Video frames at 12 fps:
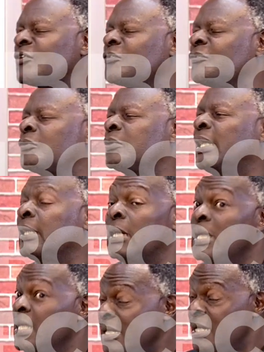of Uganda.
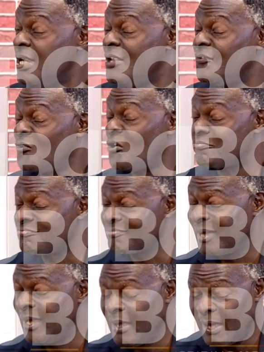He did his job. Mm
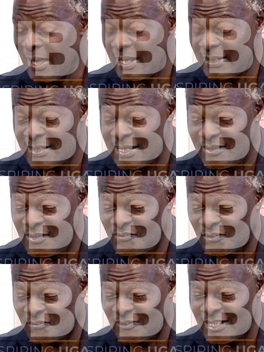-hmm. And in
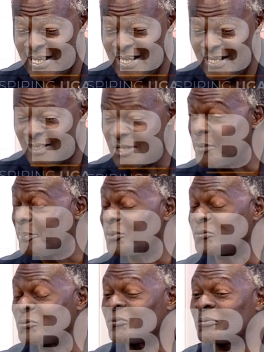1969, the
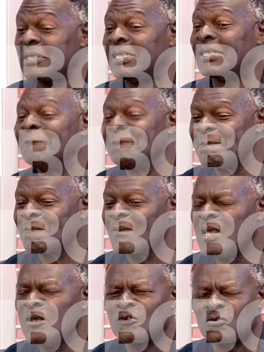report was ready.
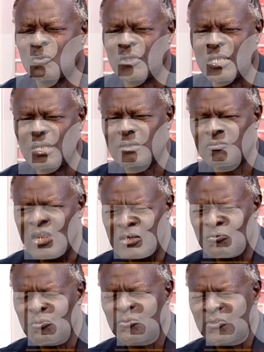So the
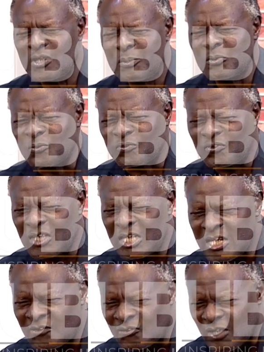church was able to see
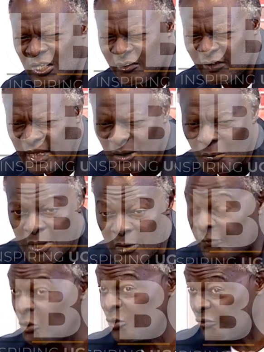its entire
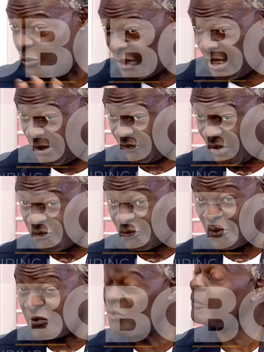wealth, not only
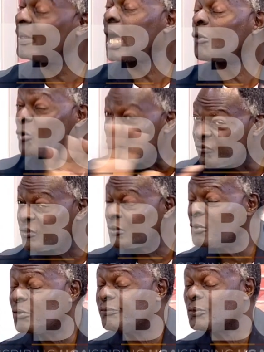central region, but across the
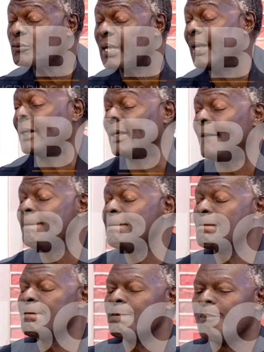whole of Uganda.
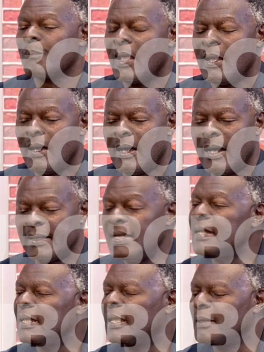Mm. And
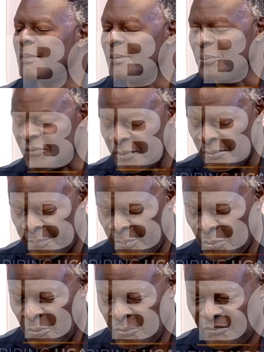then he came up with a
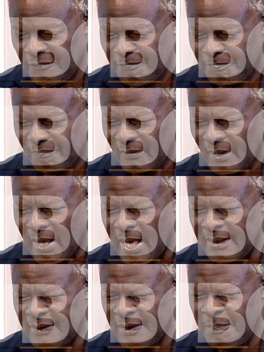report,
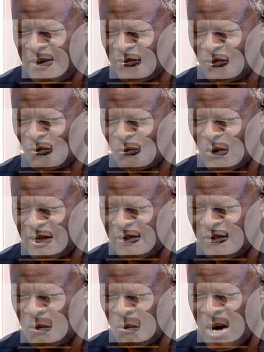and the best
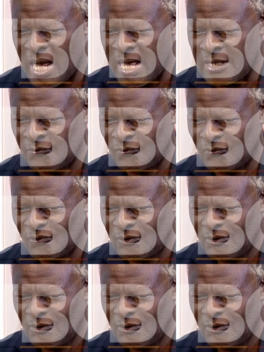strategy was,